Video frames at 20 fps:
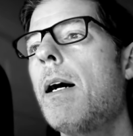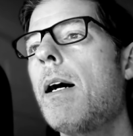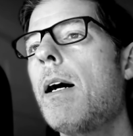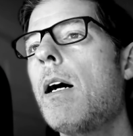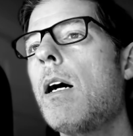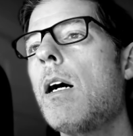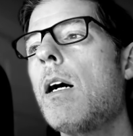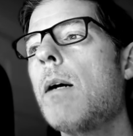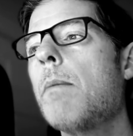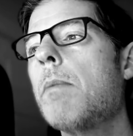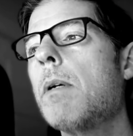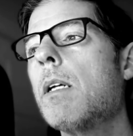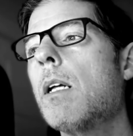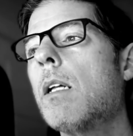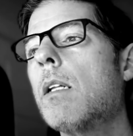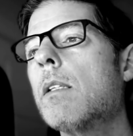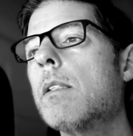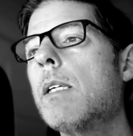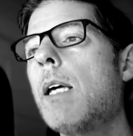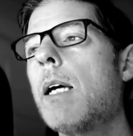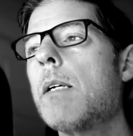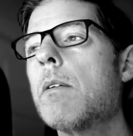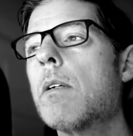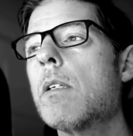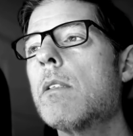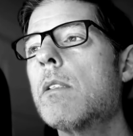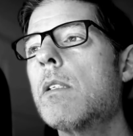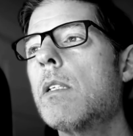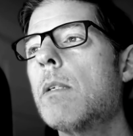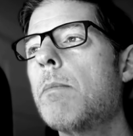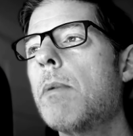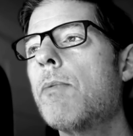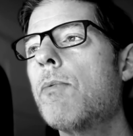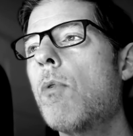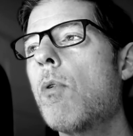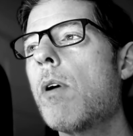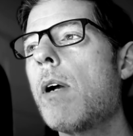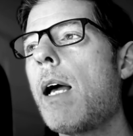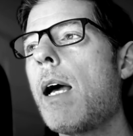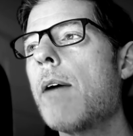But yeah, you can see the
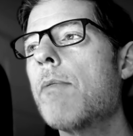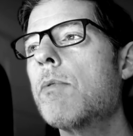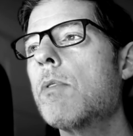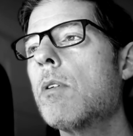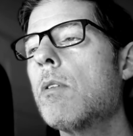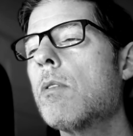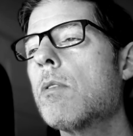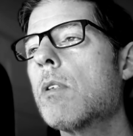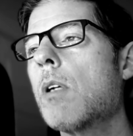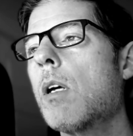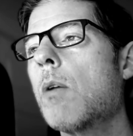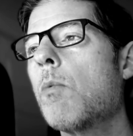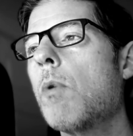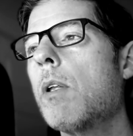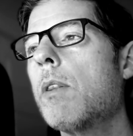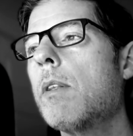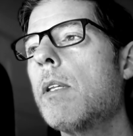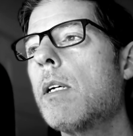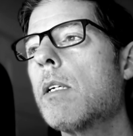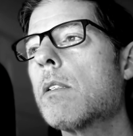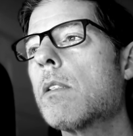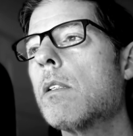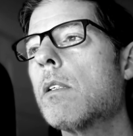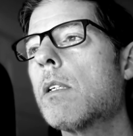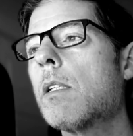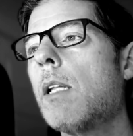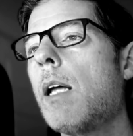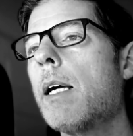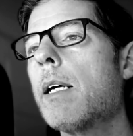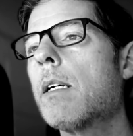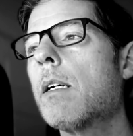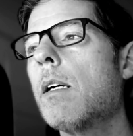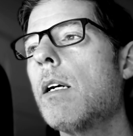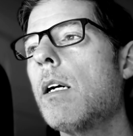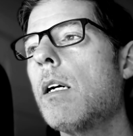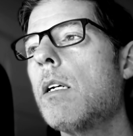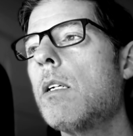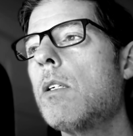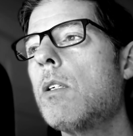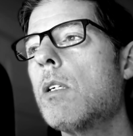before and afters on what things look like
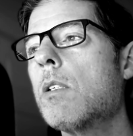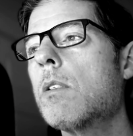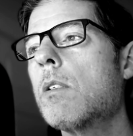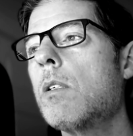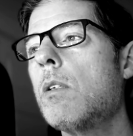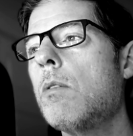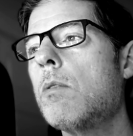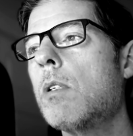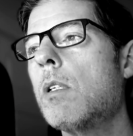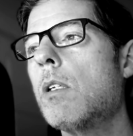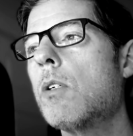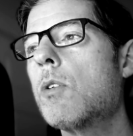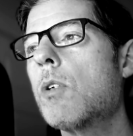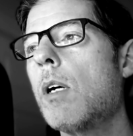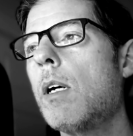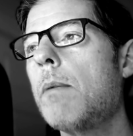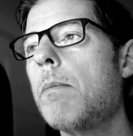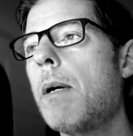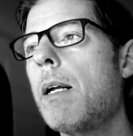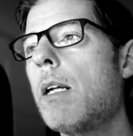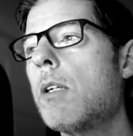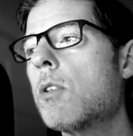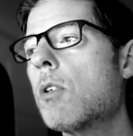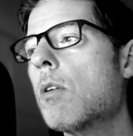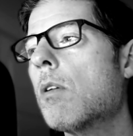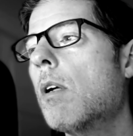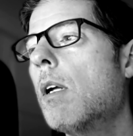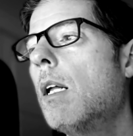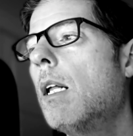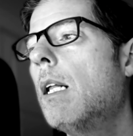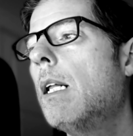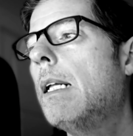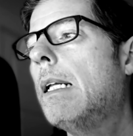just using the trade manager.